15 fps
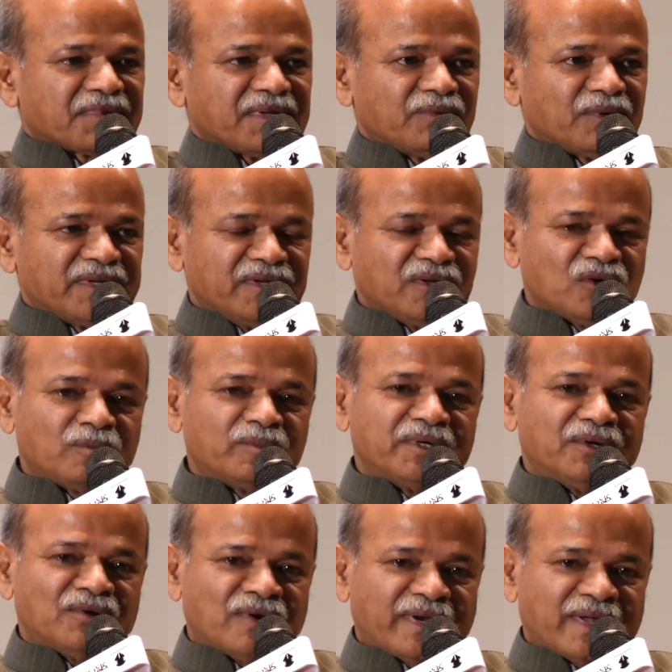Even Europe
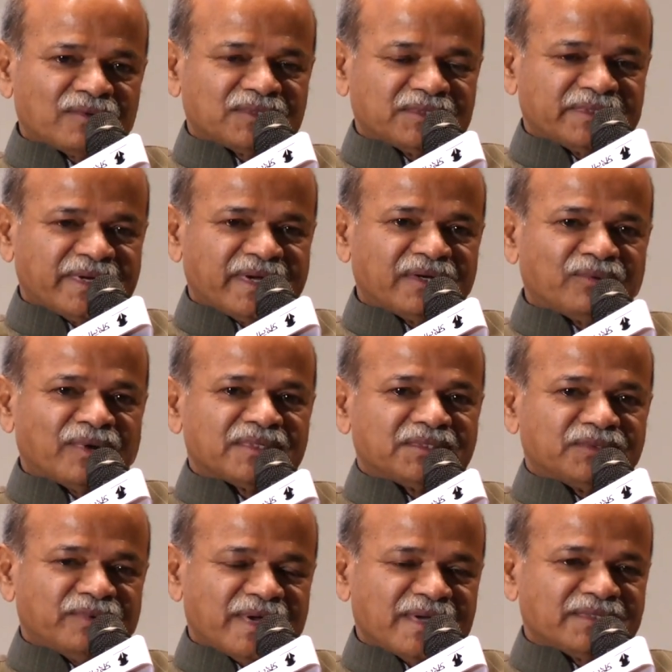did not have such an advanced
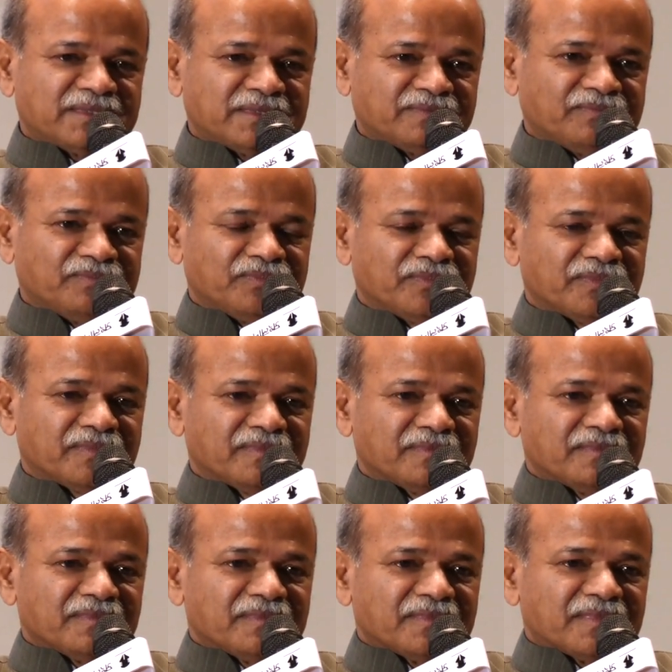civilization.
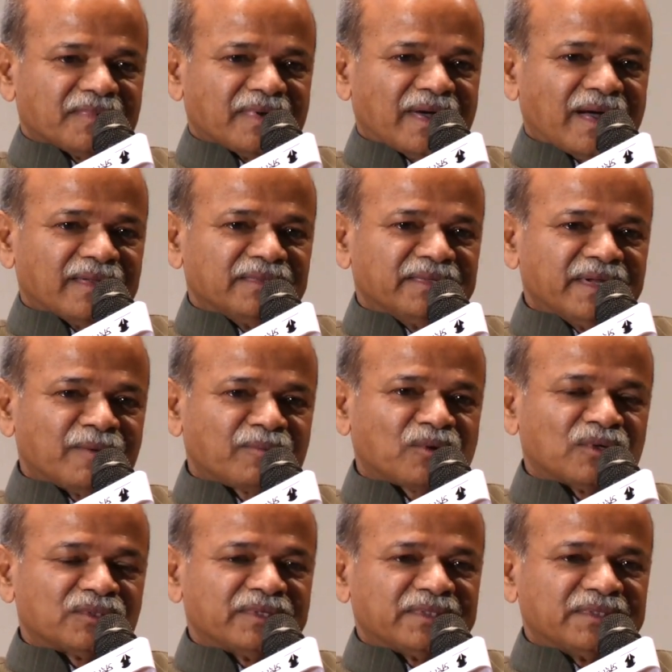And then, of
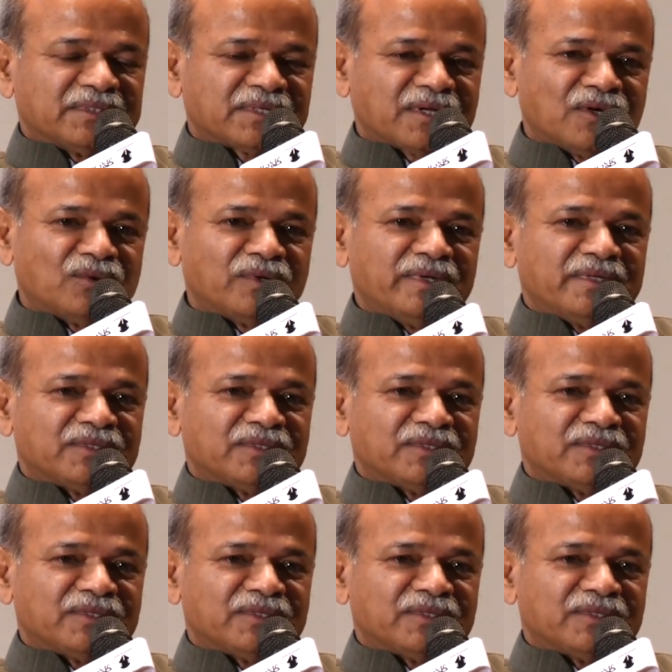course, these colonial